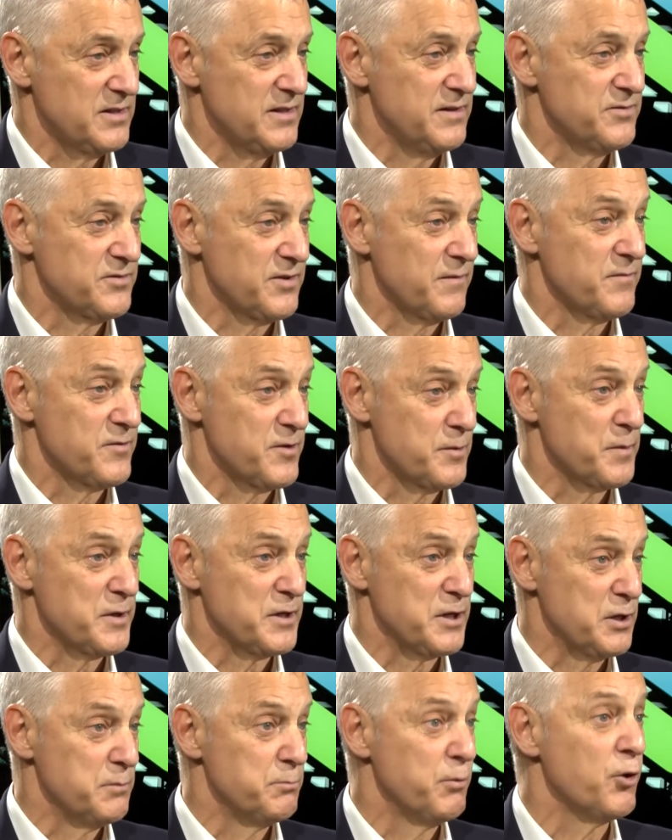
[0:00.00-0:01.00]
leave some of their
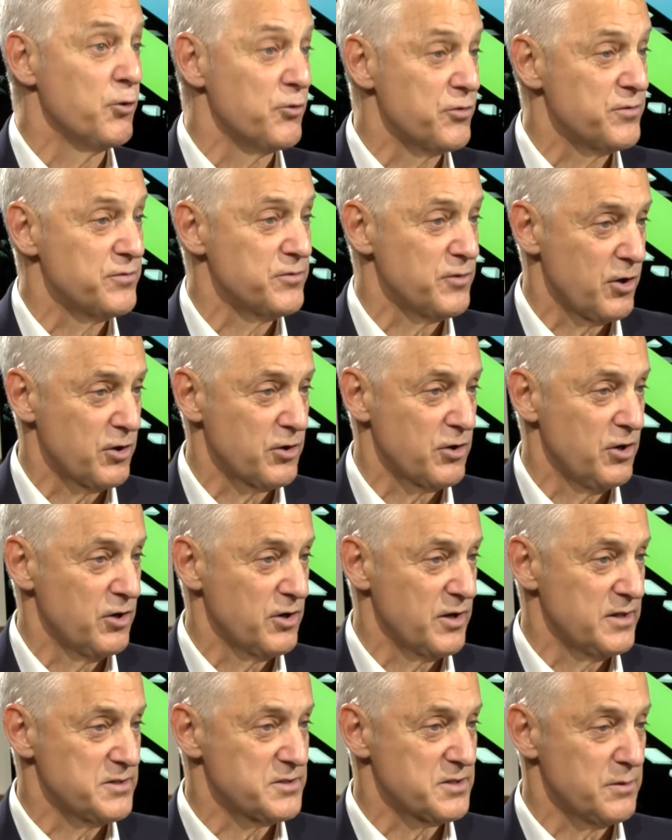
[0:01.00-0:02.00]
money in both Hong
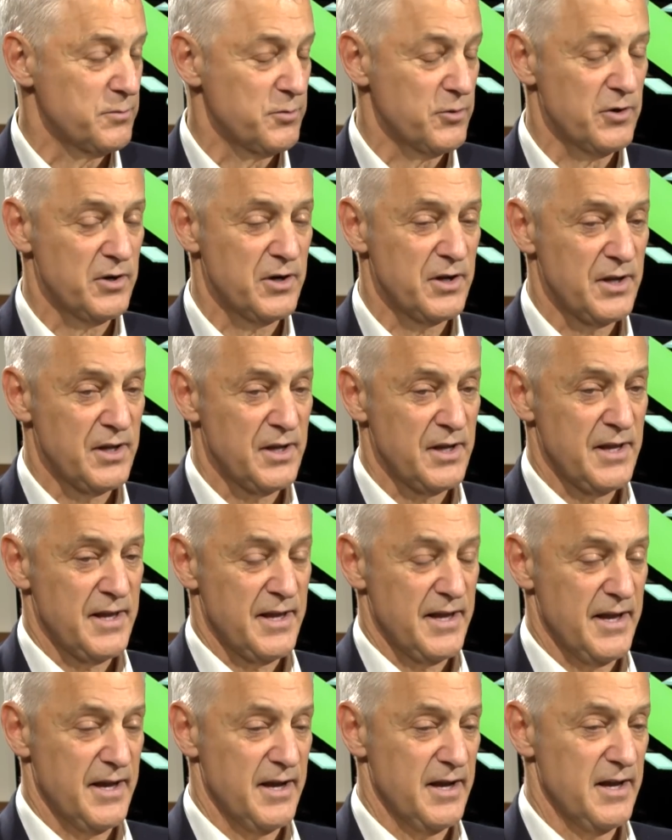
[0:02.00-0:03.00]
Kong and Singapore.
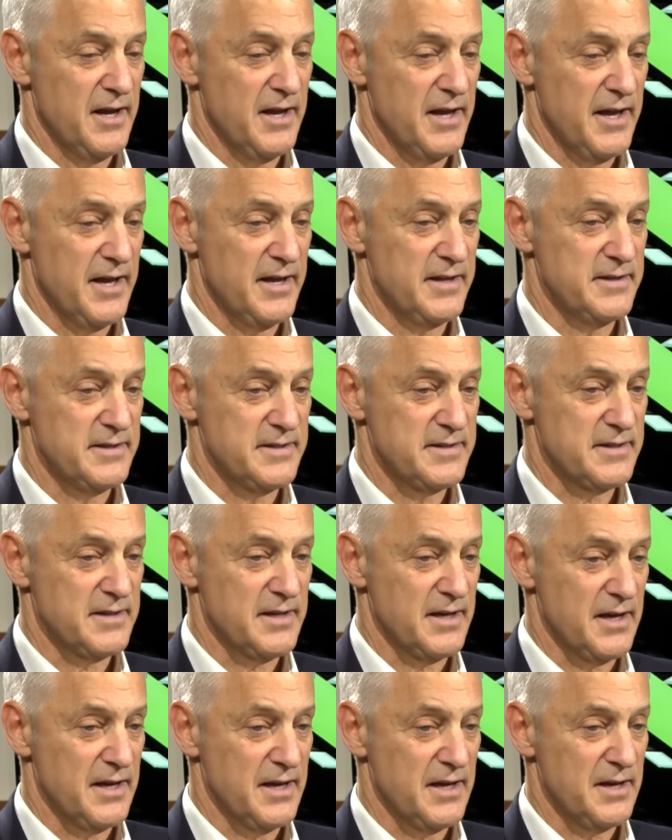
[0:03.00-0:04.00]

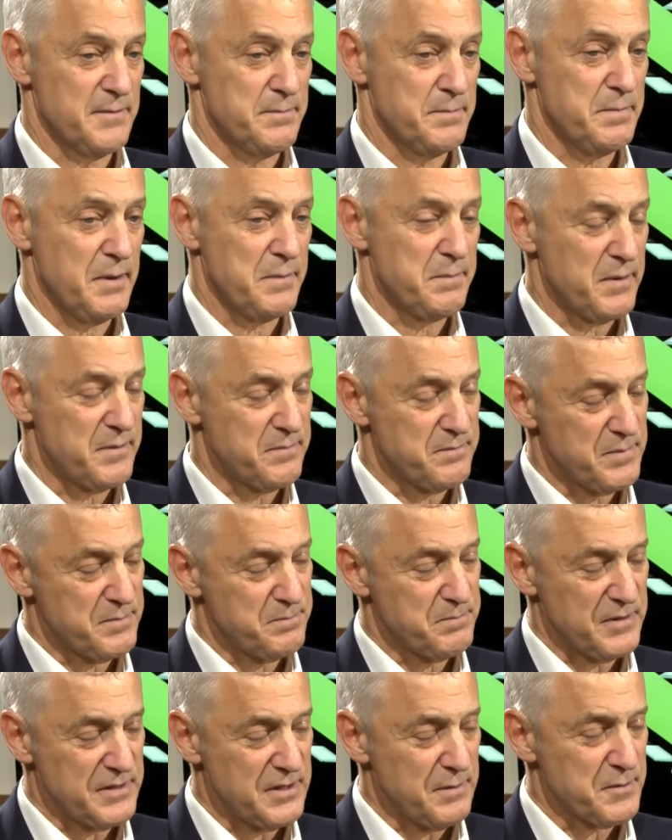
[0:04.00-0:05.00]

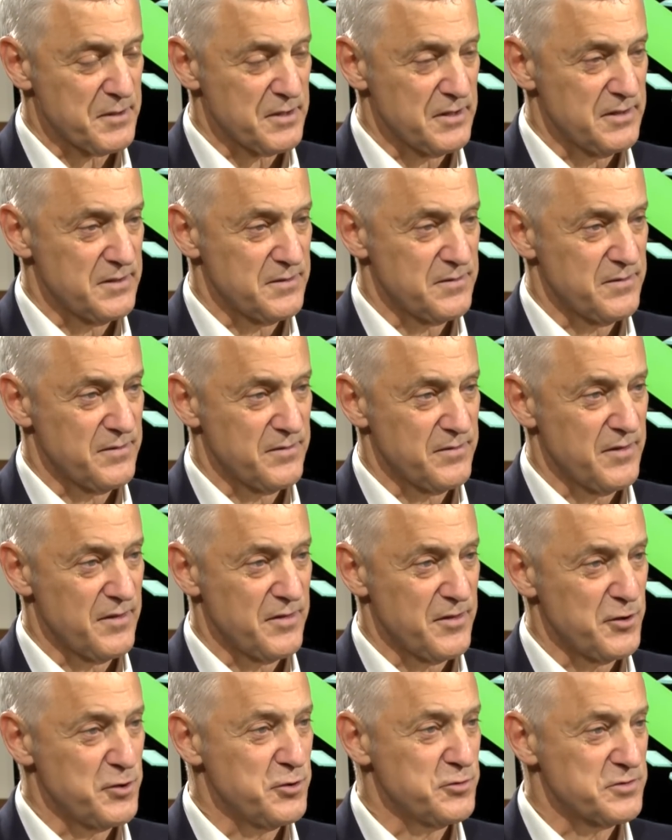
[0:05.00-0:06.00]
But typically
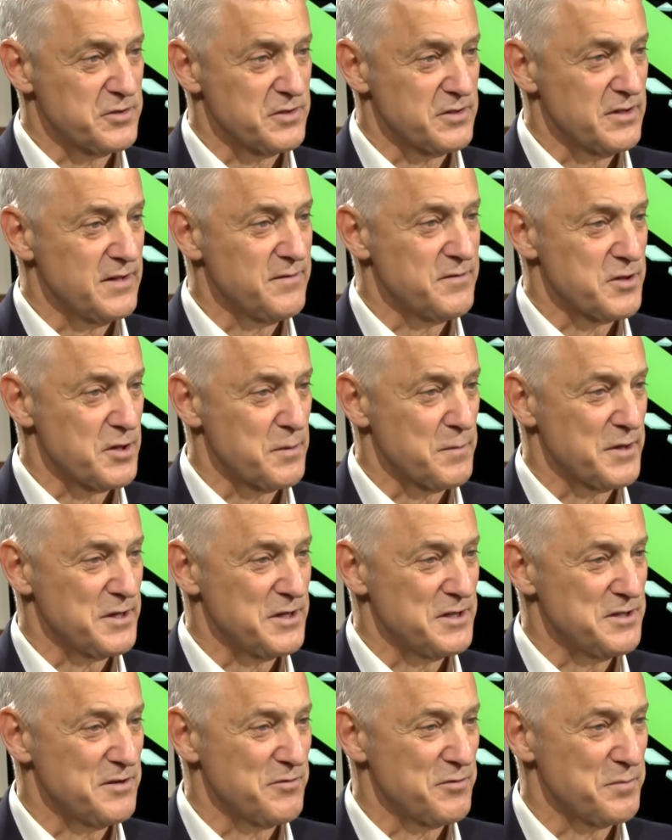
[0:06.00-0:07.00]
they're leaving their
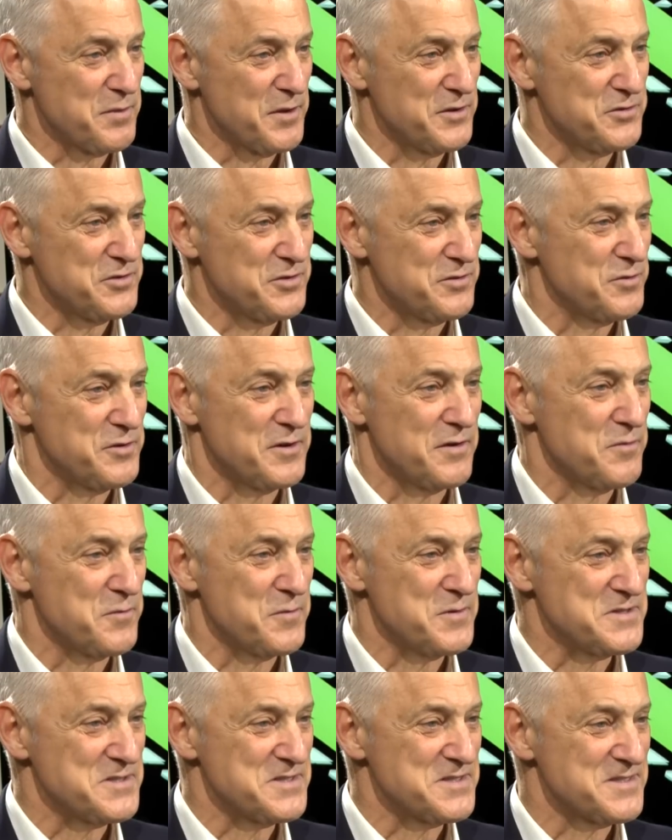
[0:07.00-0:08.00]
money in different places for
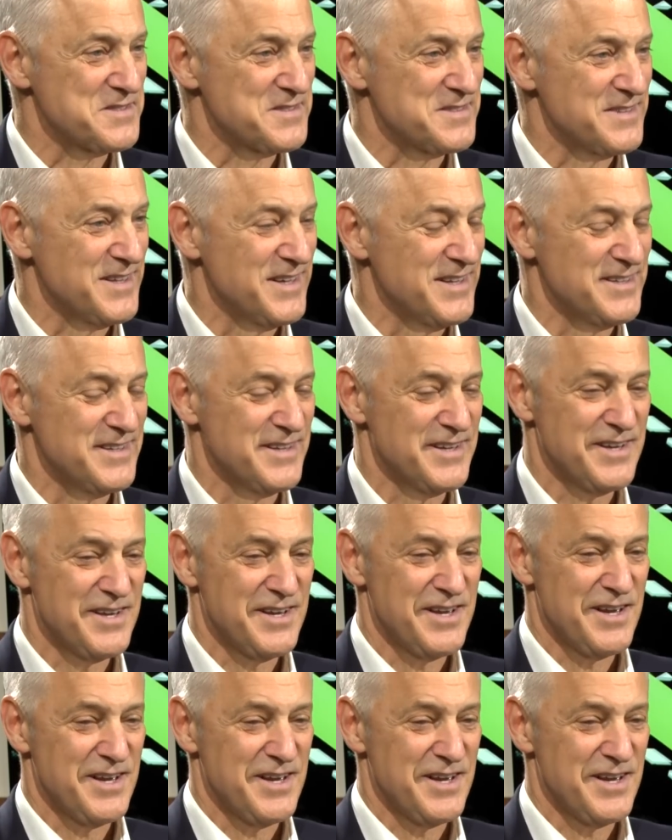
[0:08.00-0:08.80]
different reasons. And